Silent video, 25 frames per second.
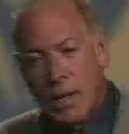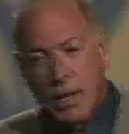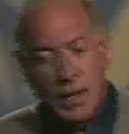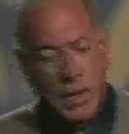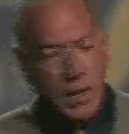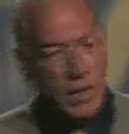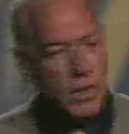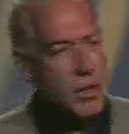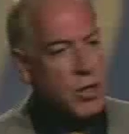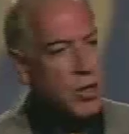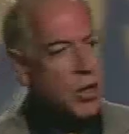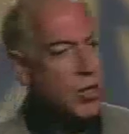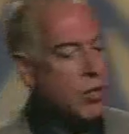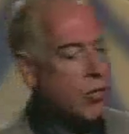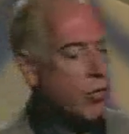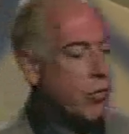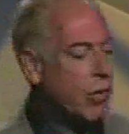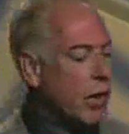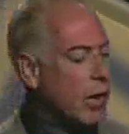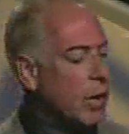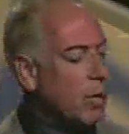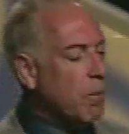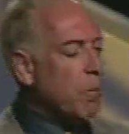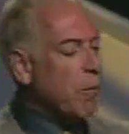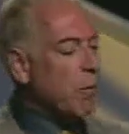The
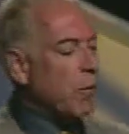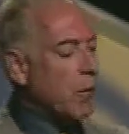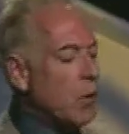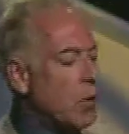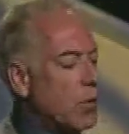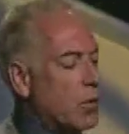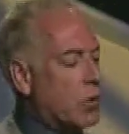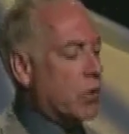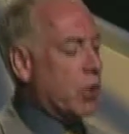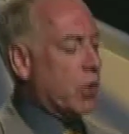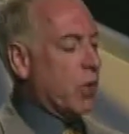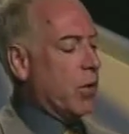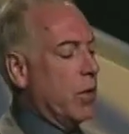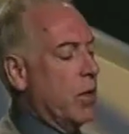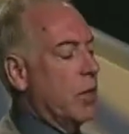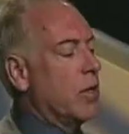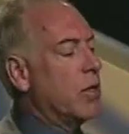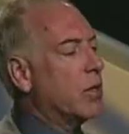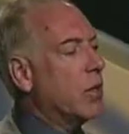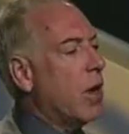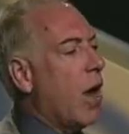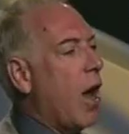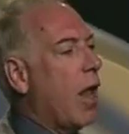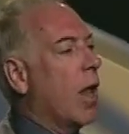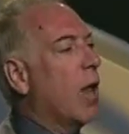extreme future
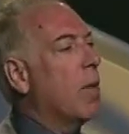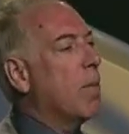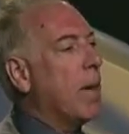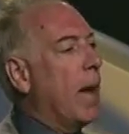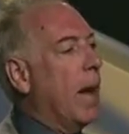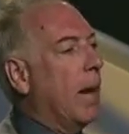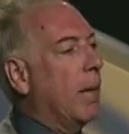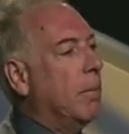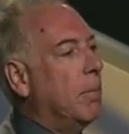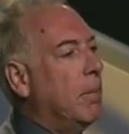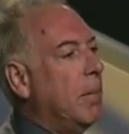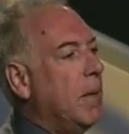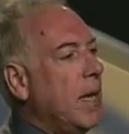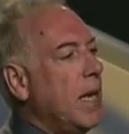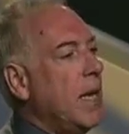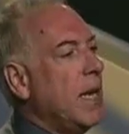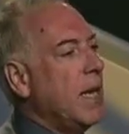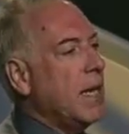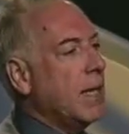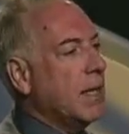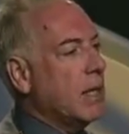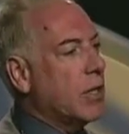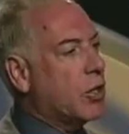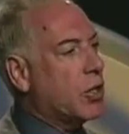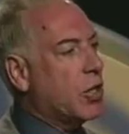is all about
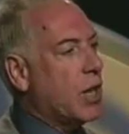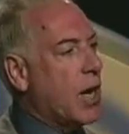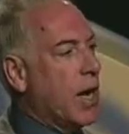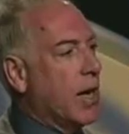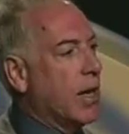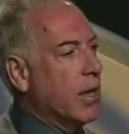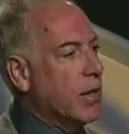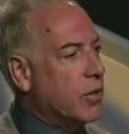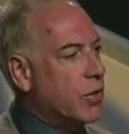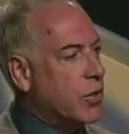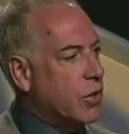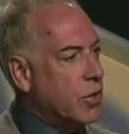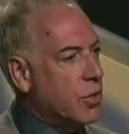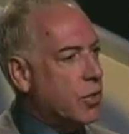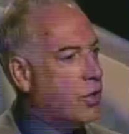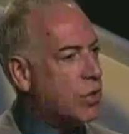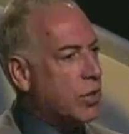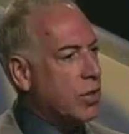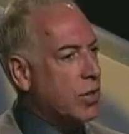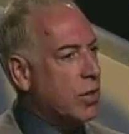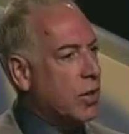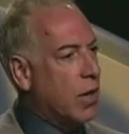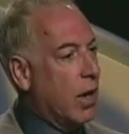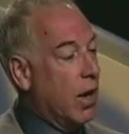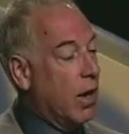meeting the
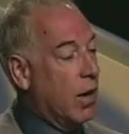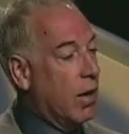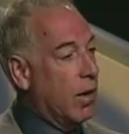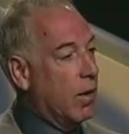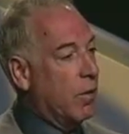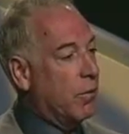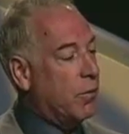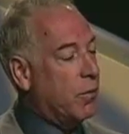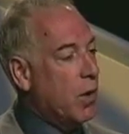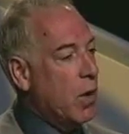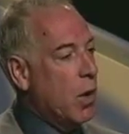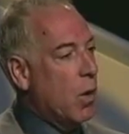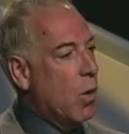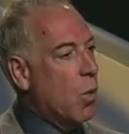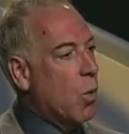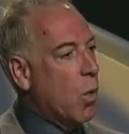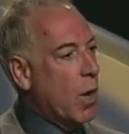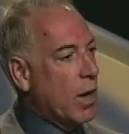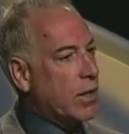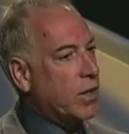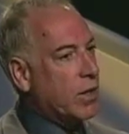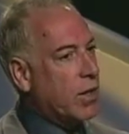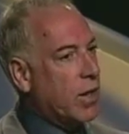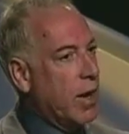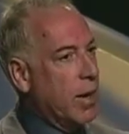challenges of
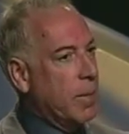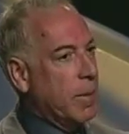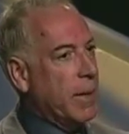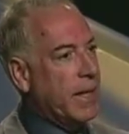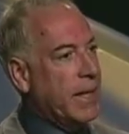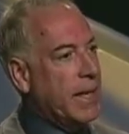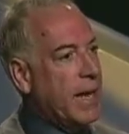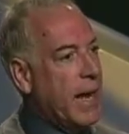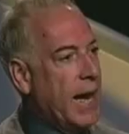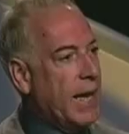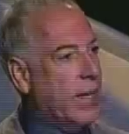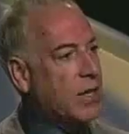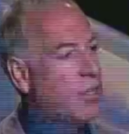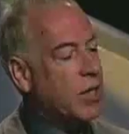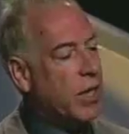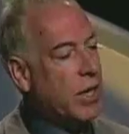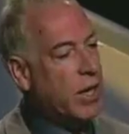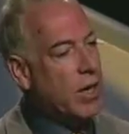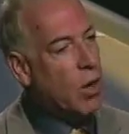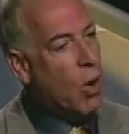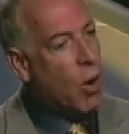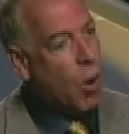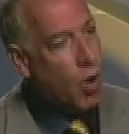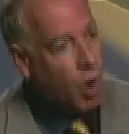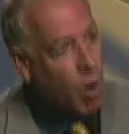what's coming next
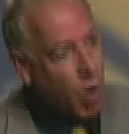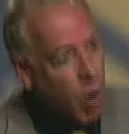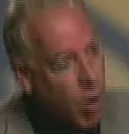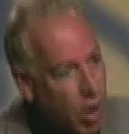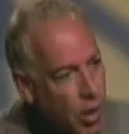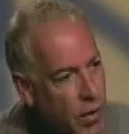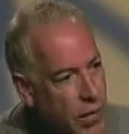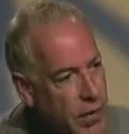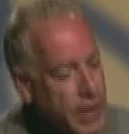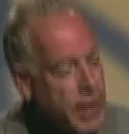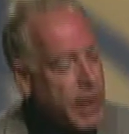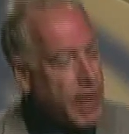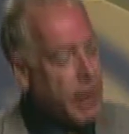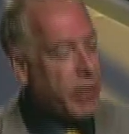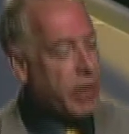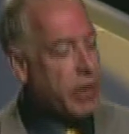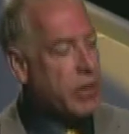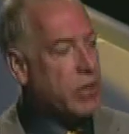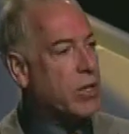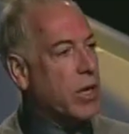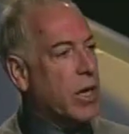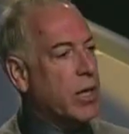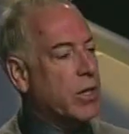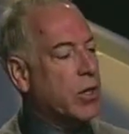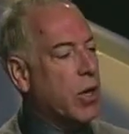in all the
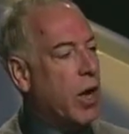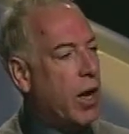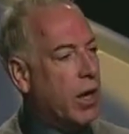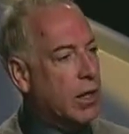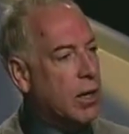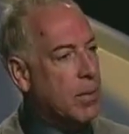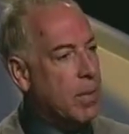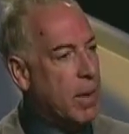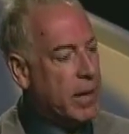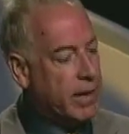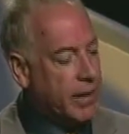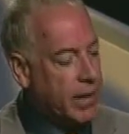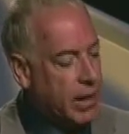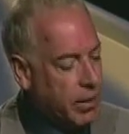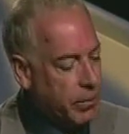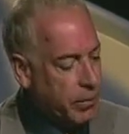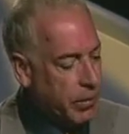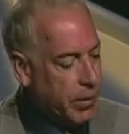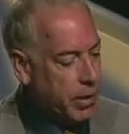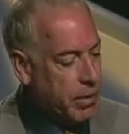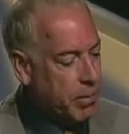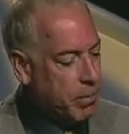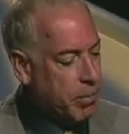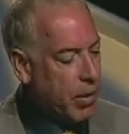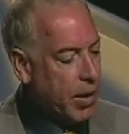areas I talked about that I'm
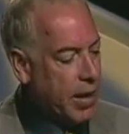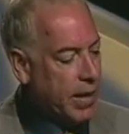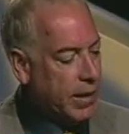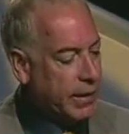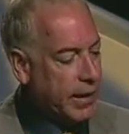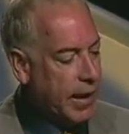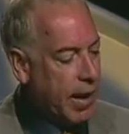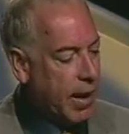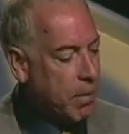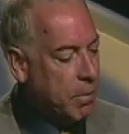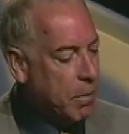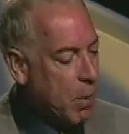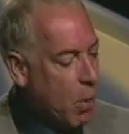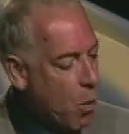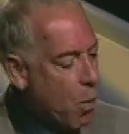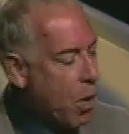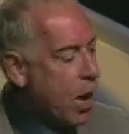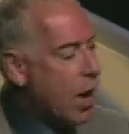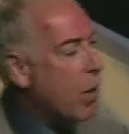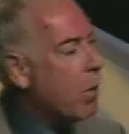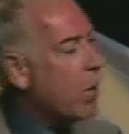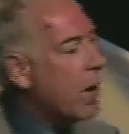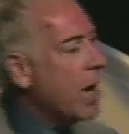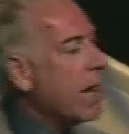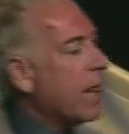going to break down. But
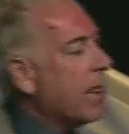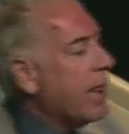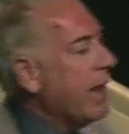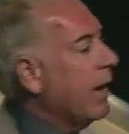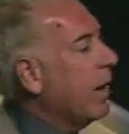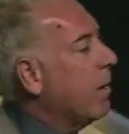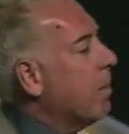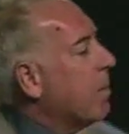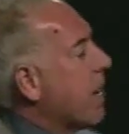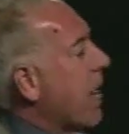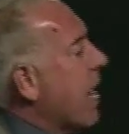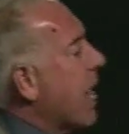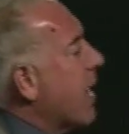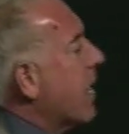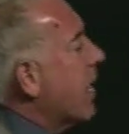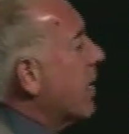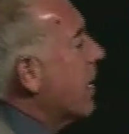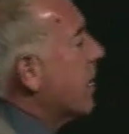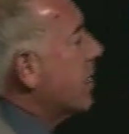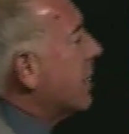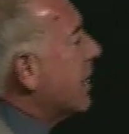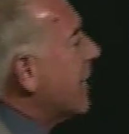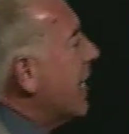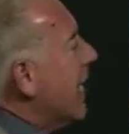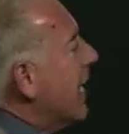one way to think about it
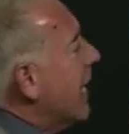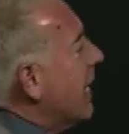is